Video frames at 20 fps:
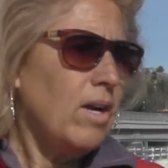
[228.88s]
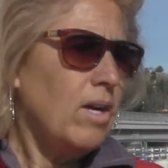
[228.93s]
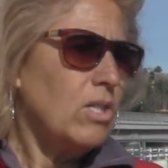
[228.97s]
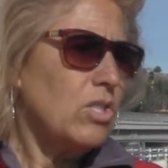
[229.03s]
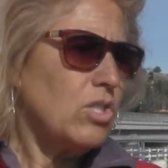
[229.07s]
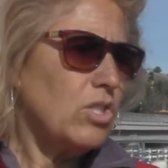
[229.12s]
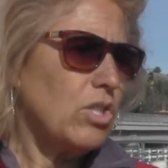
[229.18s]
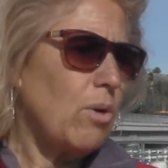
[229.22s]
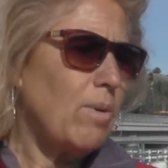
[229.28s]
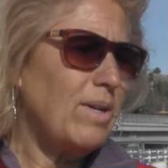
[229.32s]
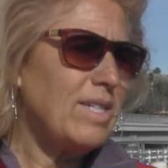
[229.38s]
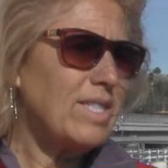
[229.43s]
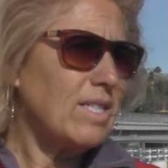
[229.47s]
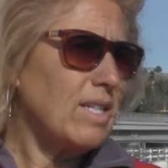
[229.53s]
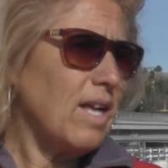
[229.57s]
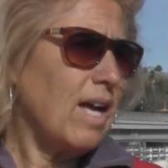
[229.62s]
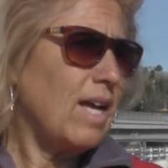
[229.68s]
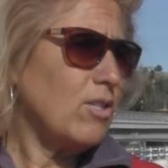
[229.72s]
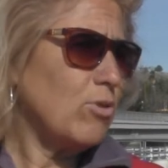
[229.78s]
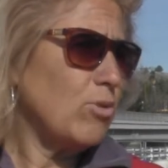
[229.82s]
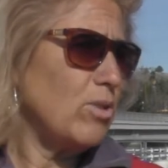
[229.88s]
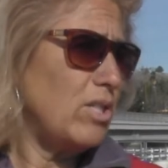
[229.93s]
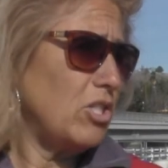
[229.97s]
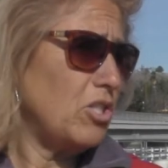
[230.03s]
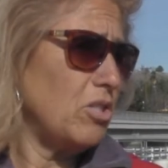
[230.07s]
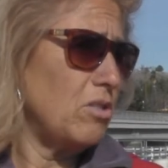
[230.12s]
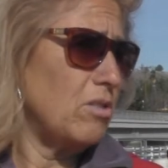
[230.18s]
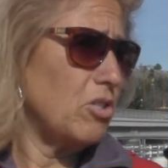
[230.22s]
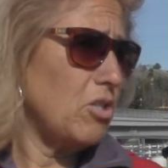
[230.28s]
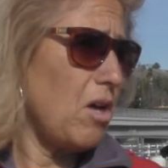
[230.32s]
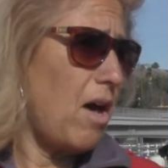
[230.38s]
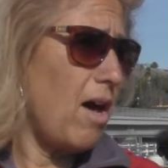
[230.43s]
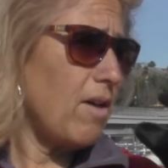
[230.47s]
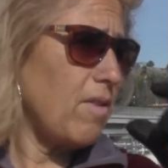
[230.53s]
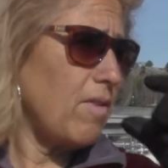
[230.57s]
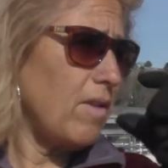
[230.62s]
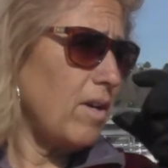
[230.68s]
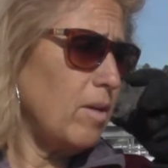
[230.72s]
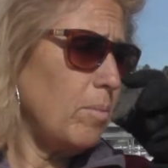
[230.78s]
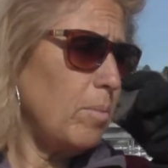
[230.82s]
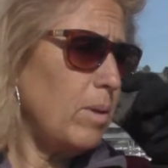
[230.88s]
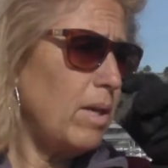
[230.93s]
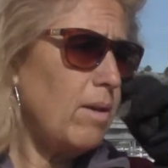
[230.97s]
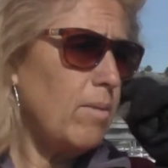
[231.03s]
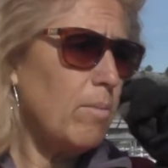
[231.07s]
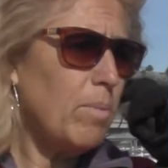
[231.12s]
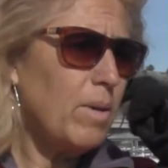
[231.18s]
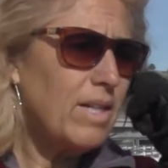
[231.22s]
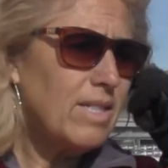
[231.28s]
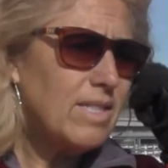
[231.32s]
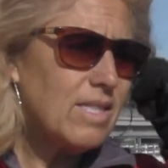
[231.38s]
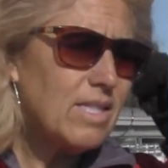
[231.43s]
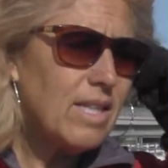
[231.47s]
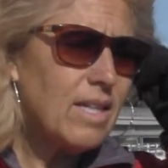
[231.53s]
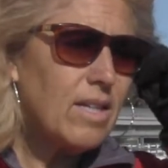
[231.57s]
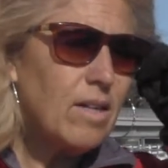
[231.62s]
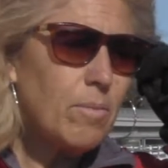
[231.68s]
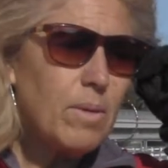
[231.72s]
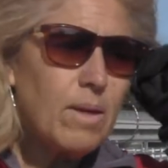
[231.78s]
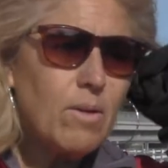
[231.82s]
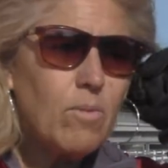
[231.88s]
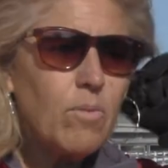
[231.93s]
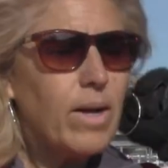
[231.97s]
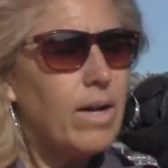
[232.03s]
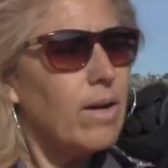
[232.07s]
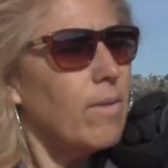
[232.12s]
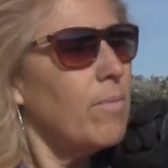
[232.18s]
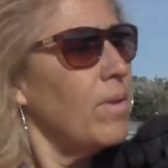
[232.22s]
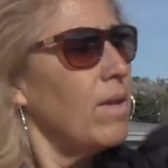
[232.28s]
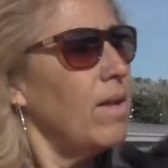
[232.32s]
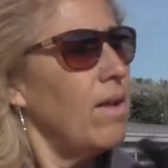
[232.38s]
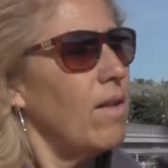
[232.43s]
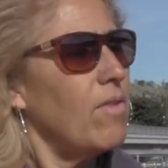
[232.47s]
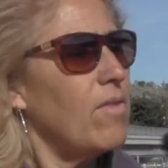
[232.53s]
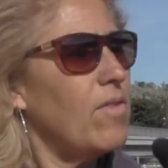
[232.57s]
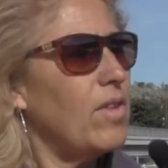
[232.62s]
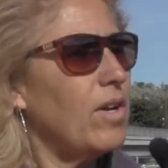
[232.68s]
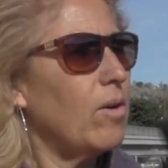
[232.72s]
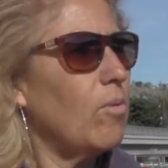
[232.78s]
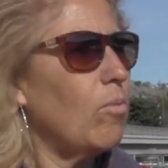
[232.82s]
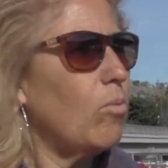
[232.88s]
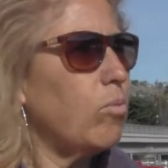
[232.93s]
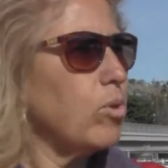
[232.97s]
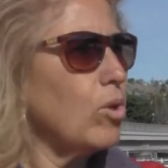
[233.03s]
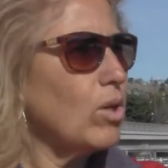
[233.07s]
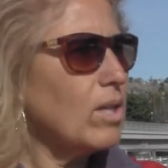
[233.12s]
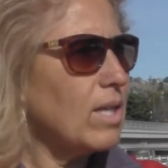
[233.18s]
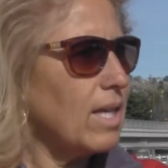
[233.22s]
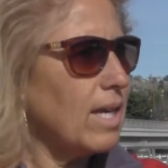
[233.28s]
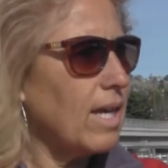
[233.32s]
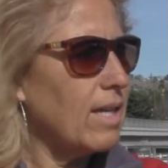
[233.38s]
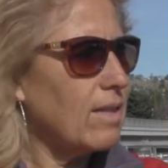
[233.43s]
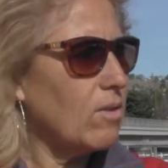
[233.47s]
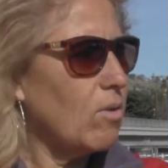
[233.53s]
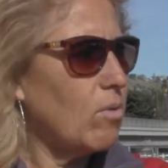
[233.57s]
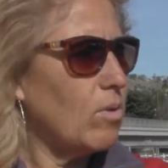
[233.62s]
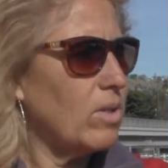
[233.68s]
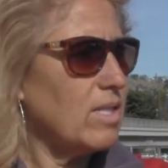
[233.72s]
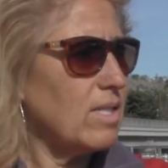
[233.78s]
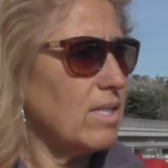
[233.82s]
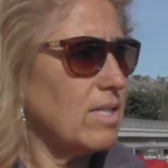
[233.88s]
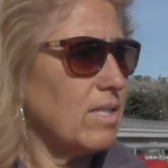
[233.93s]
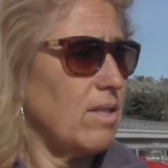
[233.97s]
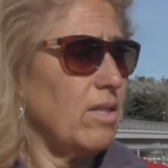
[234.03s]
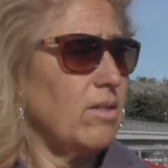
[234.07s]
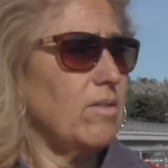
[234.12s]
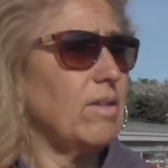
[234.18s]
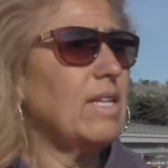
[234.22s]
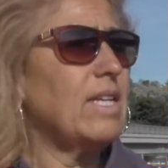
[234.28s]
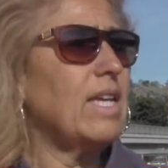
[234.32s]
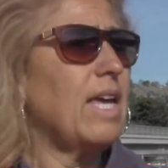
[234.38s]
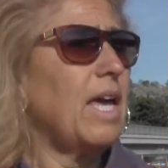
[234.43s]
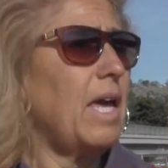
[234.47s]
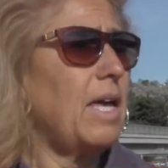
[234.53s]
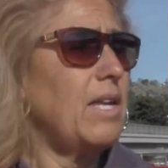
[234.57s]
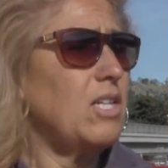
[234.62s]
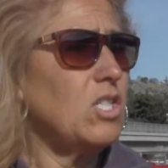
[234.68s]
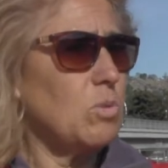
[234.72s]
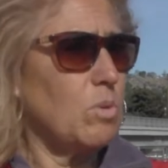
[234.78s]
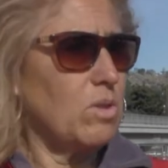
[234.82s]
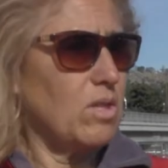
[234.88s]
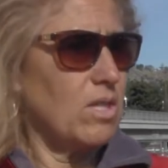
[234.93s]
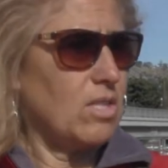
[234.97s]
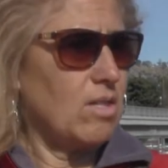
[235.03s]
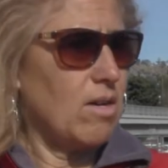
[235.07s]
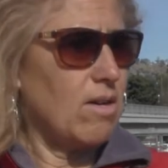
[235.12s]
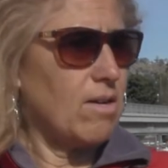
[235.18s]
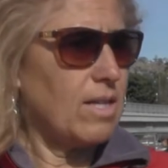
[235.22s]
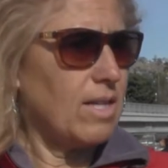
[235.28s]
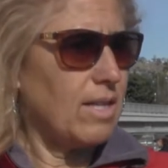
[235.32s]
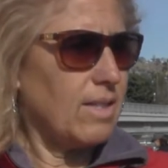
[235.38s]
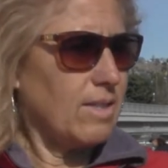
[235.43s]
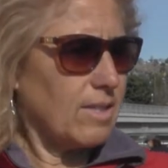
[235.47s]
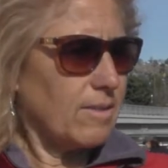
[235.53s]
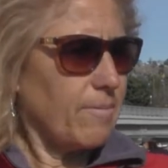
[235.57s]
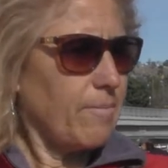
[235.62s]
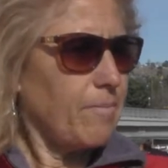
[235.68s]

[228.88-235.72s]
So it's not traditional talk therapy, but it's therapy where they're looking at the horses and they're engaged with the donkeys